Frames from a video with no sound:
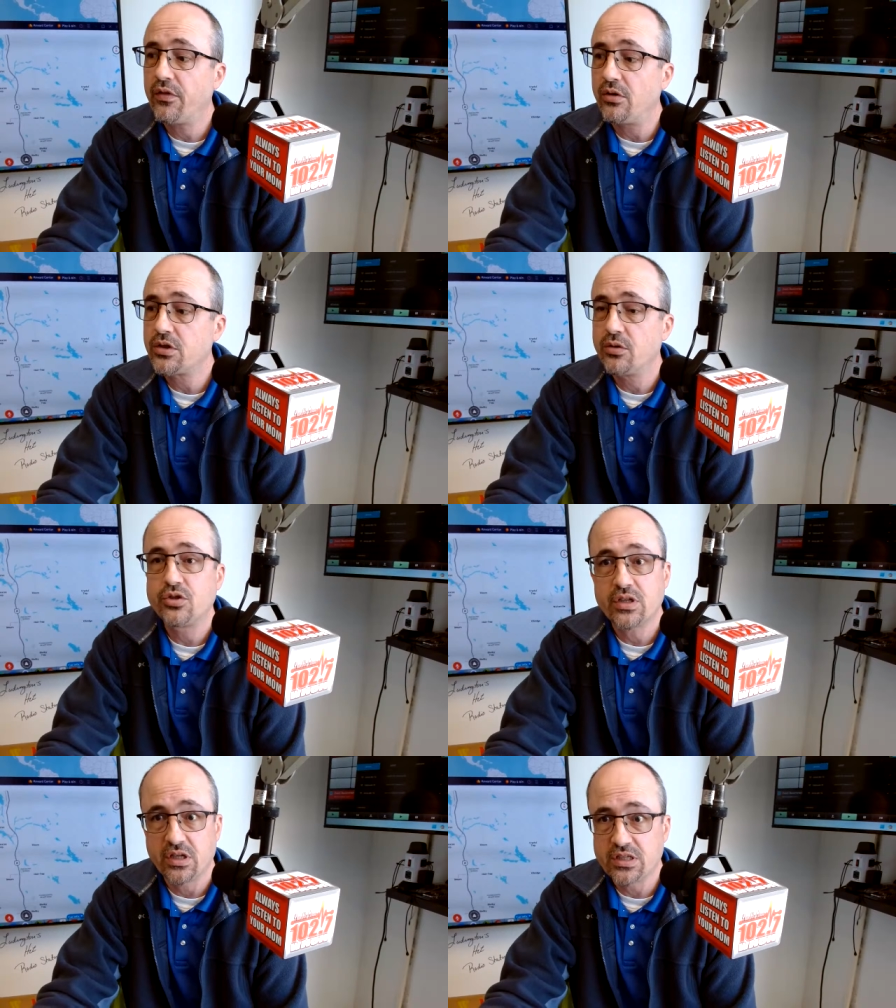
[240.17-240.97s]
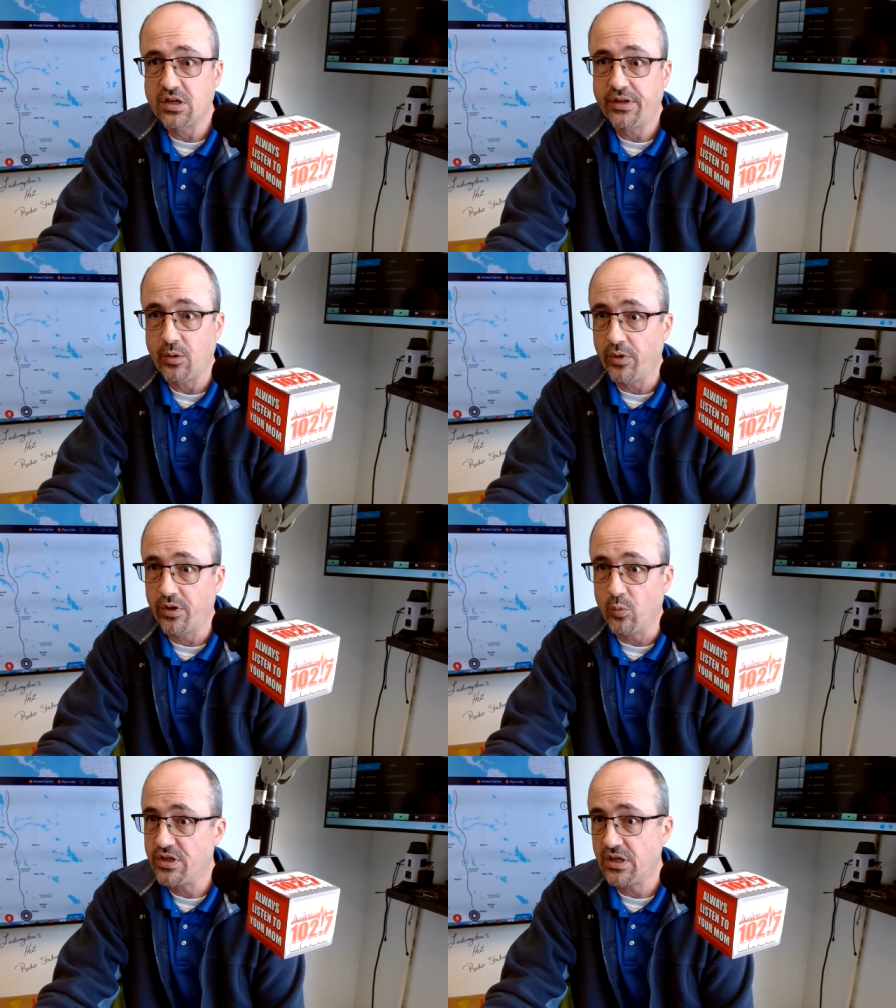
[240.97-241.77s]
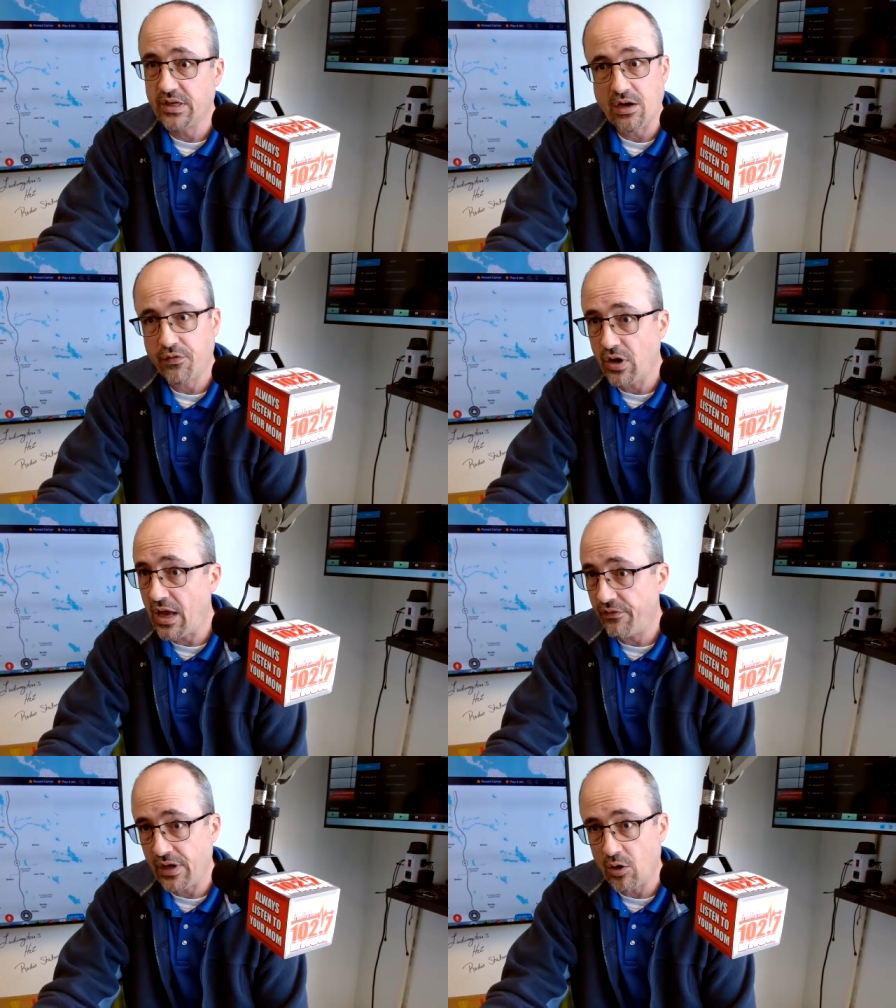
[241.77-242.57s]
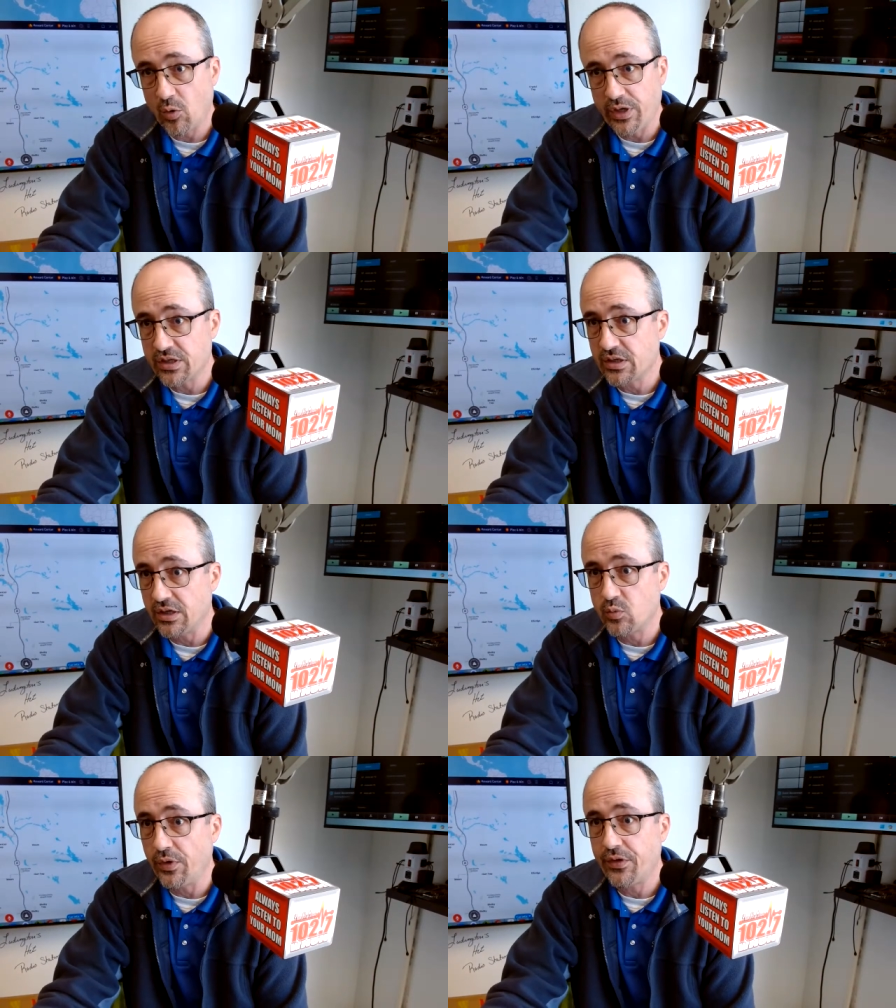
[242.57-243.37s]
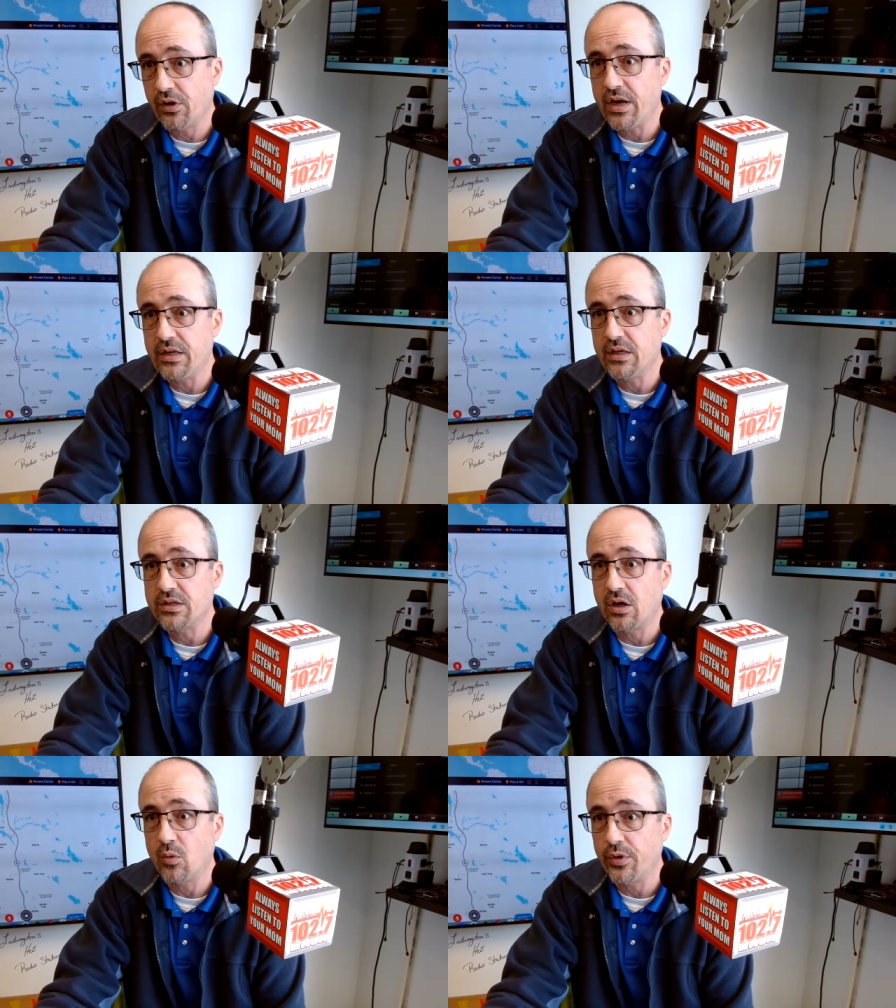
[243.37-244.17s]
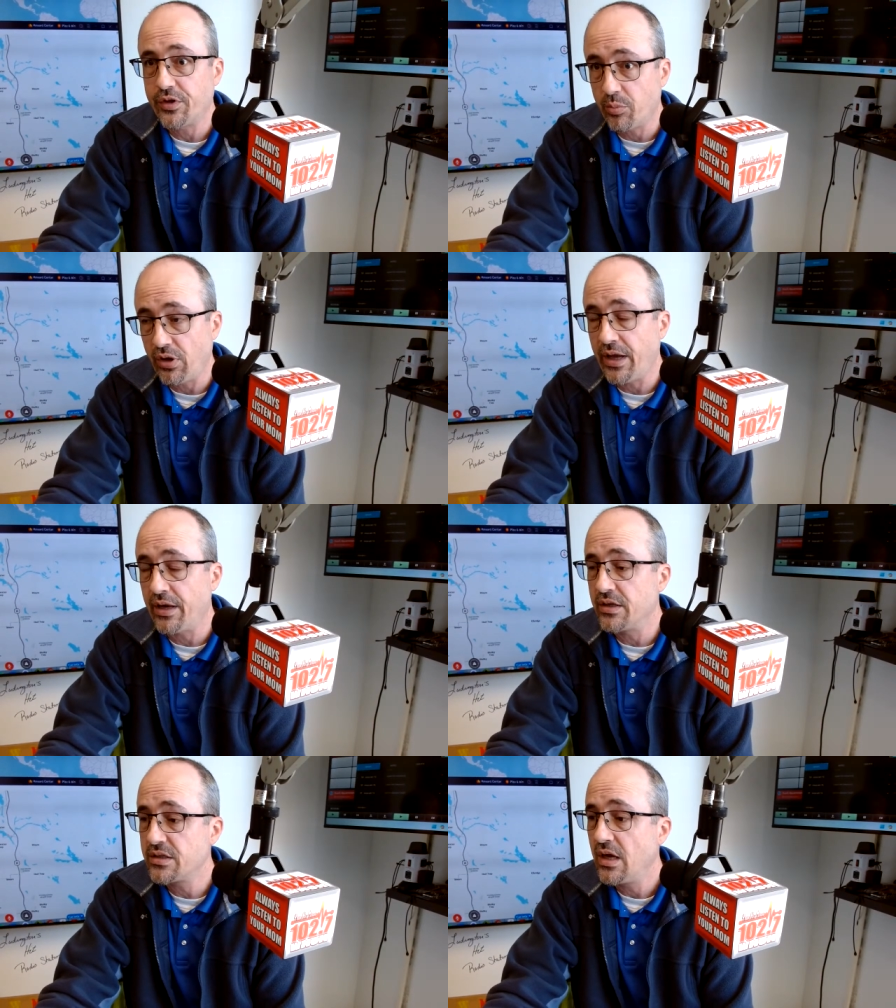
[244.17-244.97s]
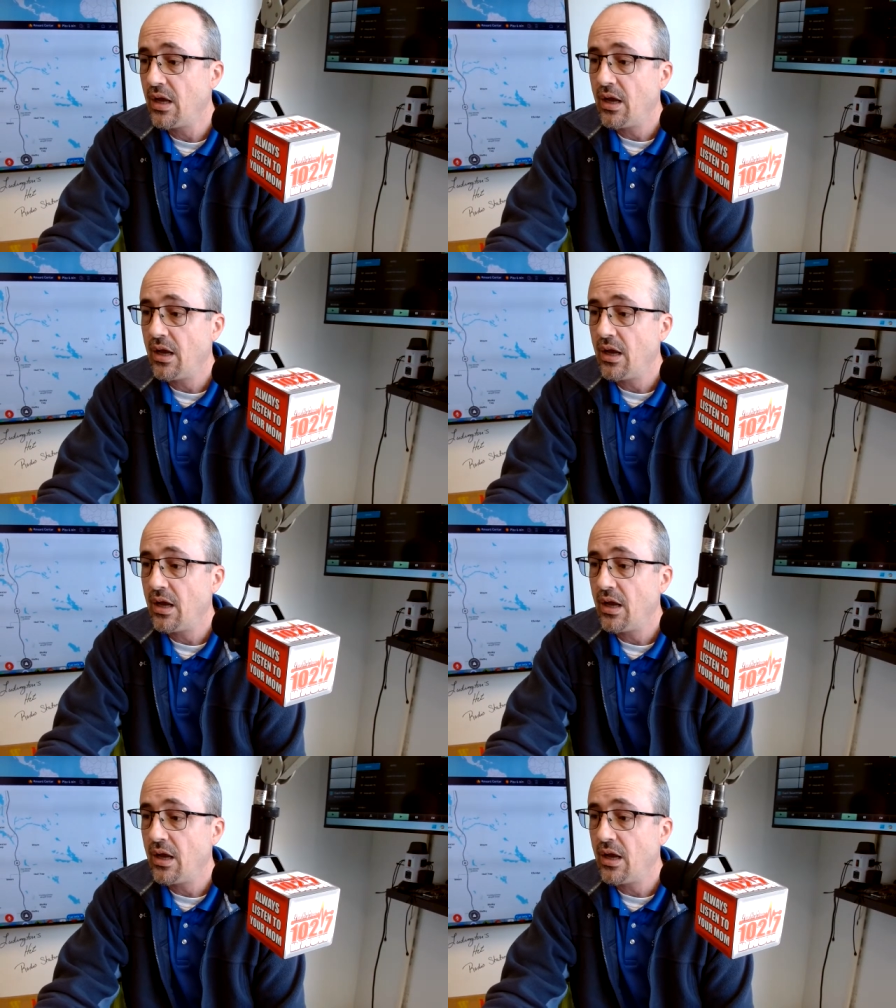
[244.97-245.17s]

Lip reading: it also is just consulting with them. We sit down for a half an hour. We discuss what their ideas are, what their plan is.